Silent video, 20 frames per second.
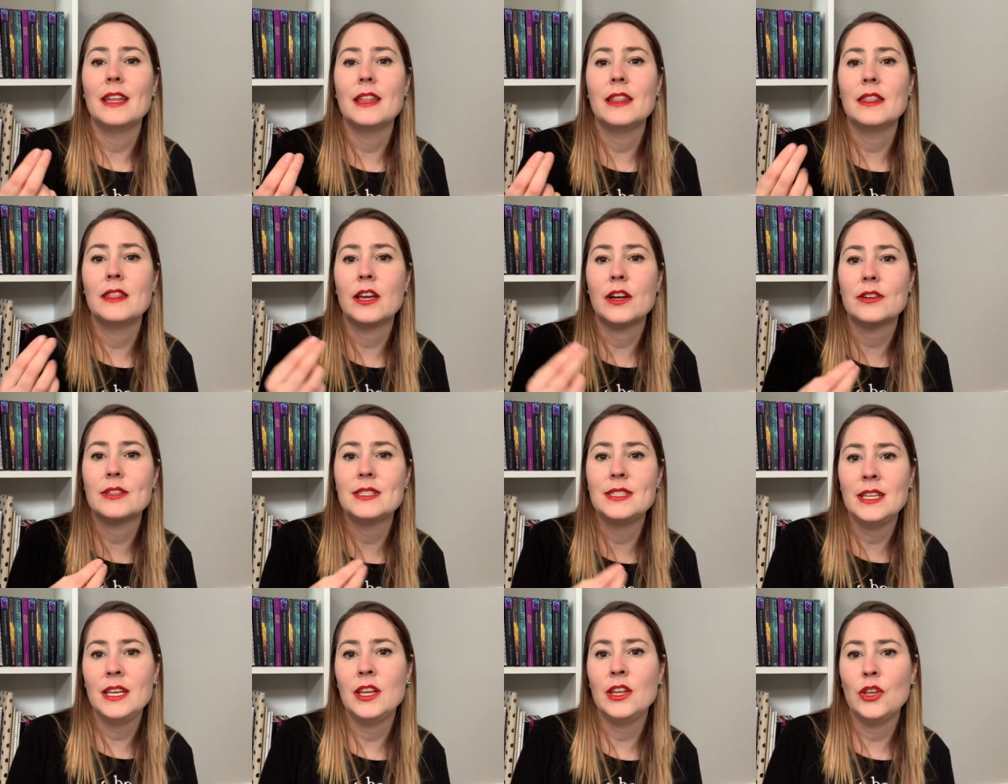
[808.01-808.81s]
they're
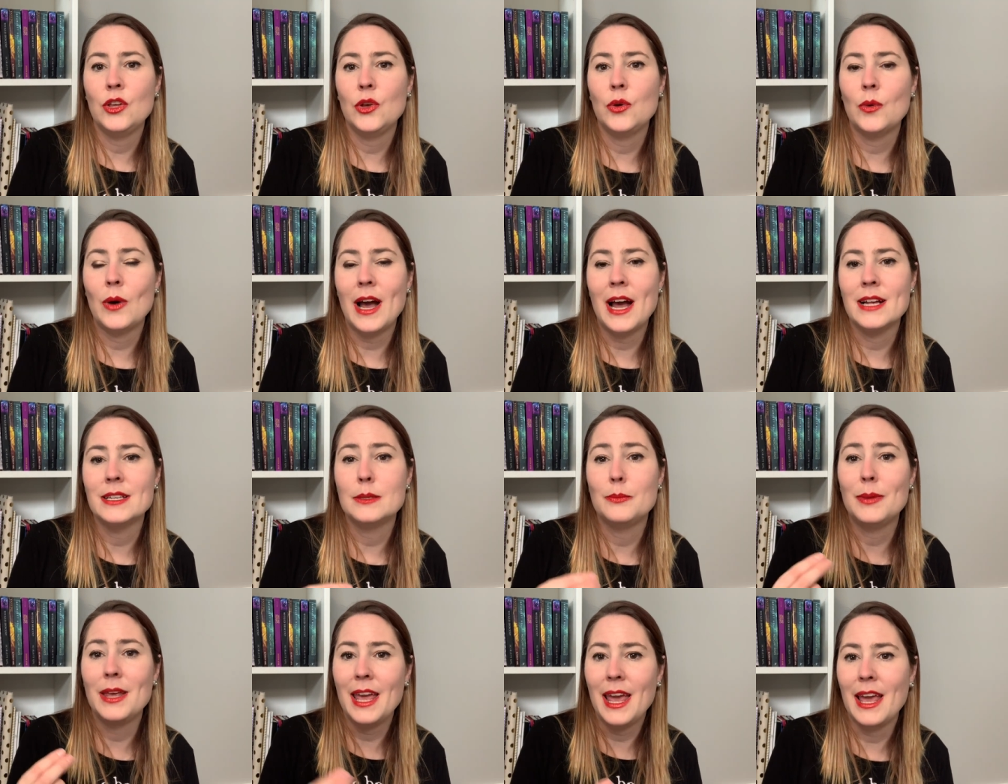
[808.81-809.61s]
seeing you as
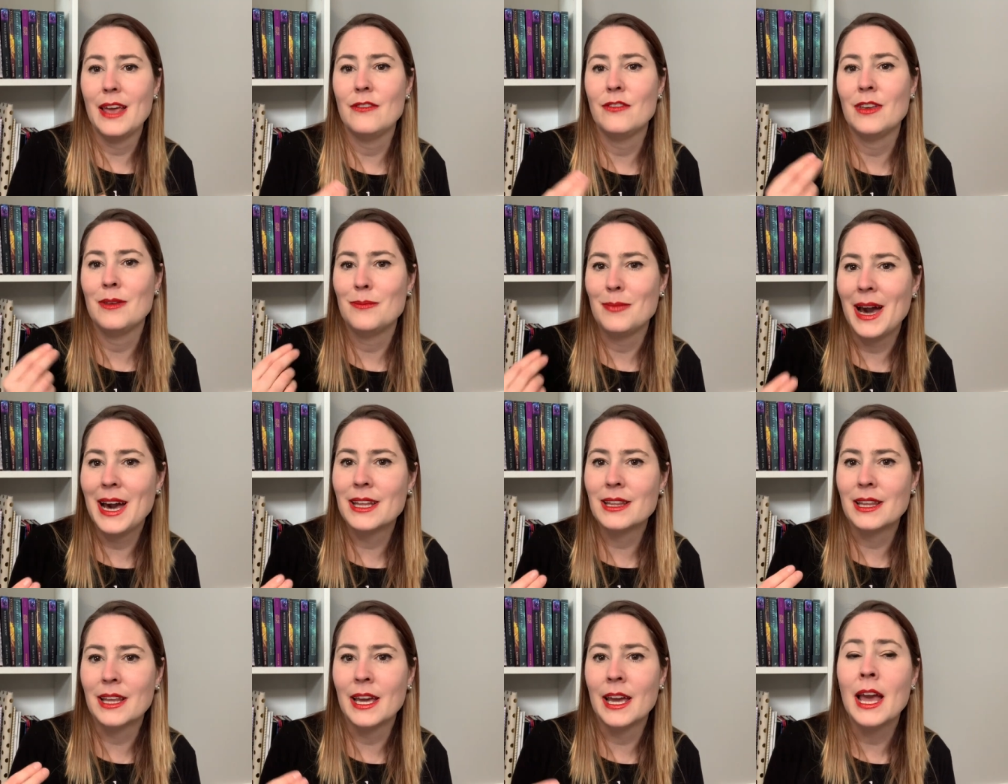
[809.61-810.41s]
behaving
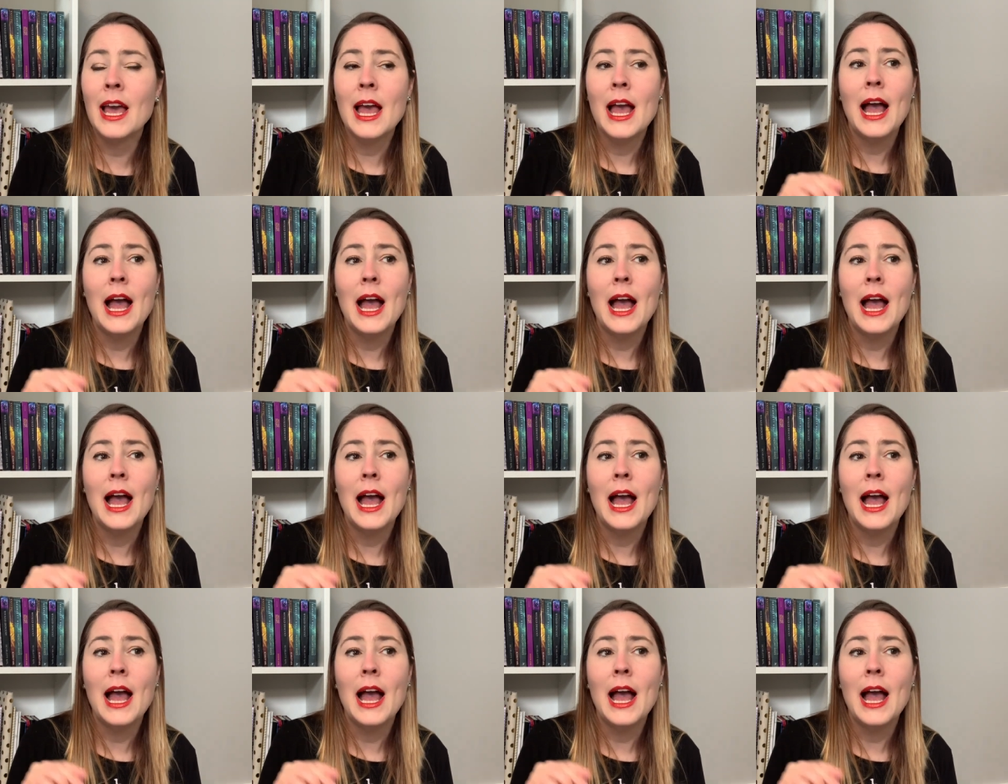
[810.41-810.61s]
badly.